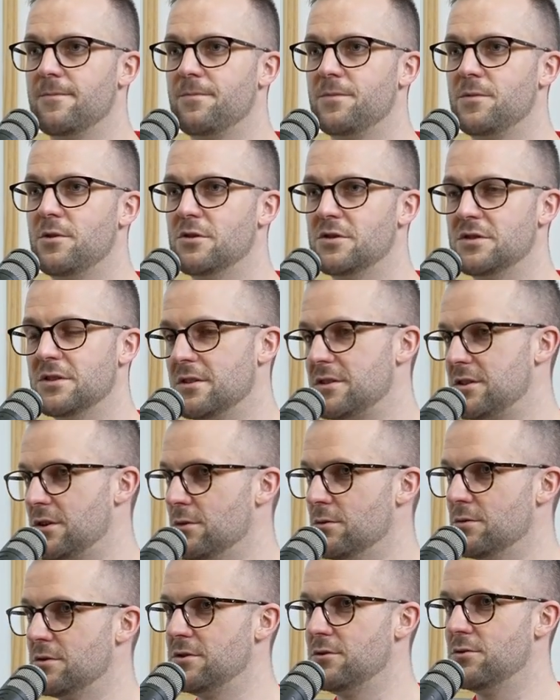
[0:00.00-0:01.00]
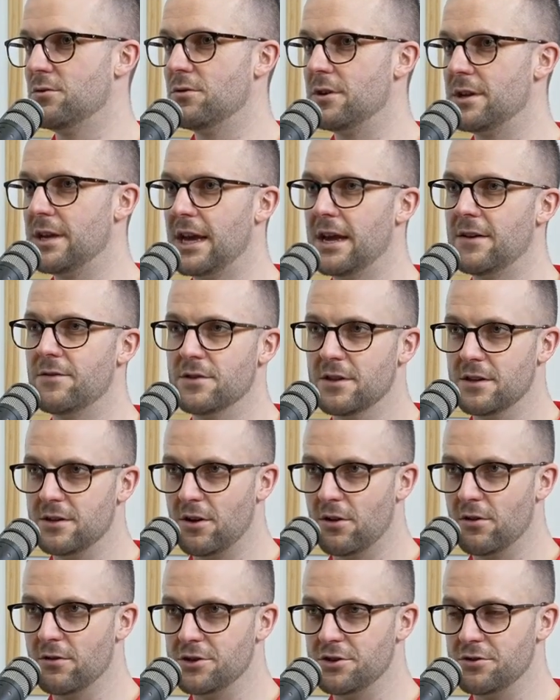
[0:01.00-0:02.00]
using the tools you already have and the
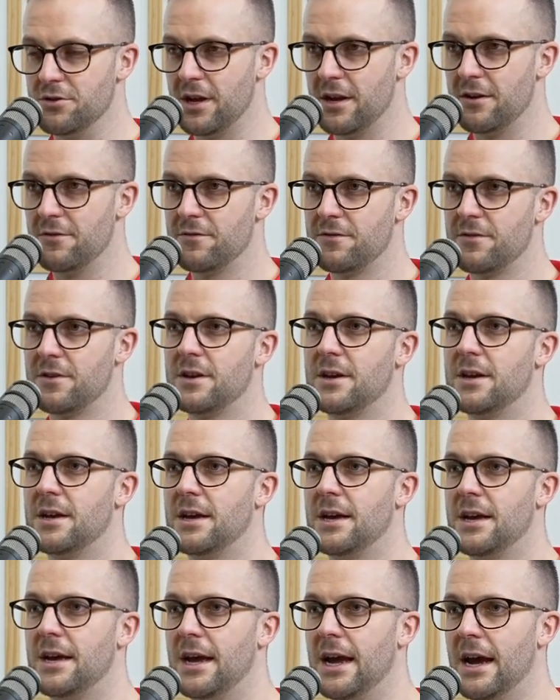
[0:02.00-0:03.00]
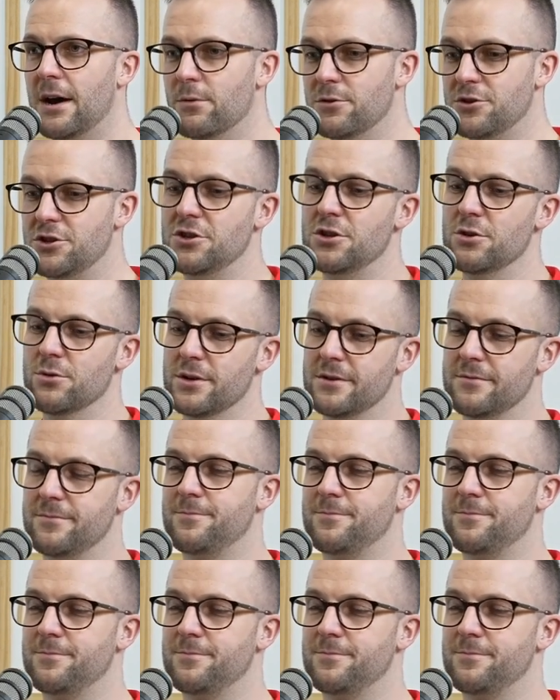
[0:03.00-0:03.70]
knowledge you have, how would you do it?